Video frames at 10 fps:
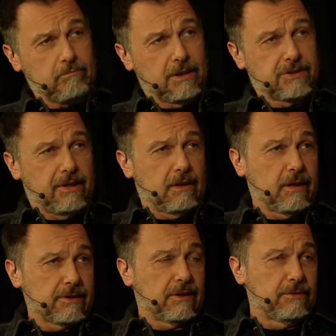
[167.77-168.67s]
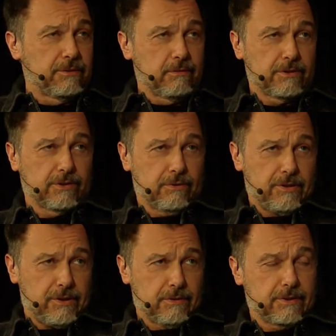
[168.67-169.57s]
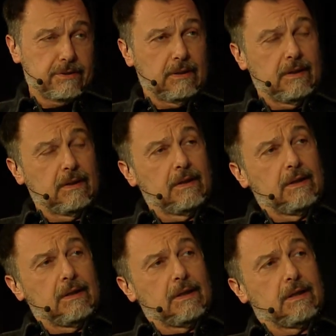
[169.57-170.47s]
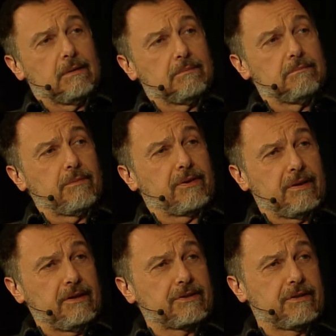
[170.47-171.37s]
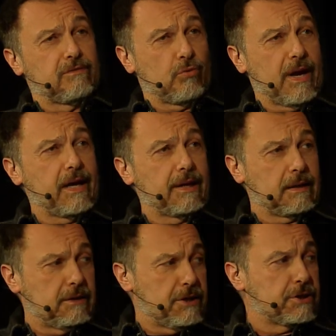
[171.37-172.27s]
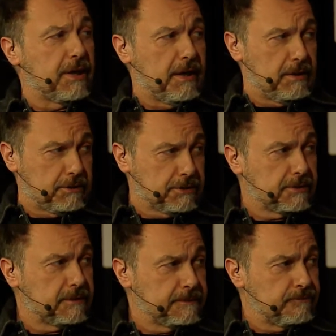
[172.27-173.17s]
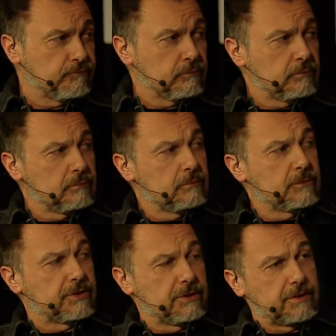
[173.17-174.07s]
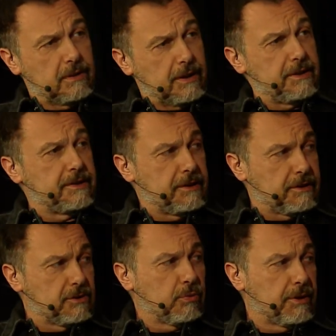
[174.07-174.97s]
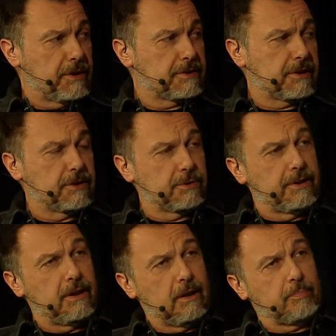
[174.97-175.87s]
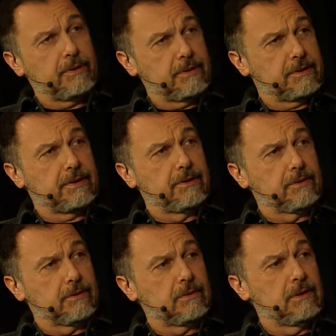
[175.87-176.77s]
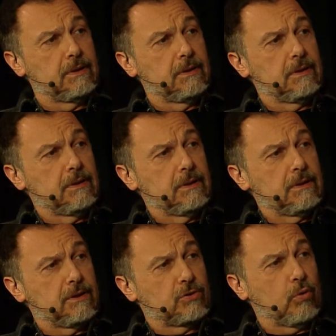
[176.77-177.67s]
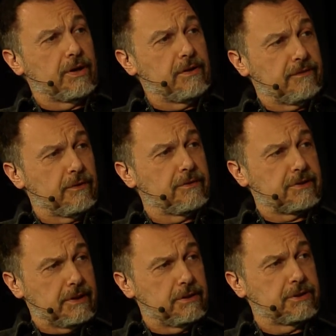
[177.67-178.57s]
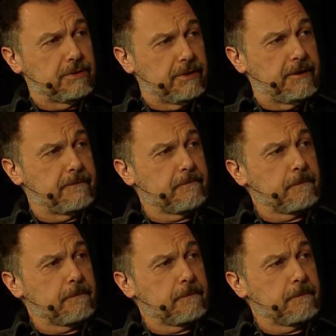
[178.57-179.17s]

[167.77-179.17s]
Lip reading: let's say the last 100 or so years, things have radically changed since the 19th and 20th century. Up until the 21st century,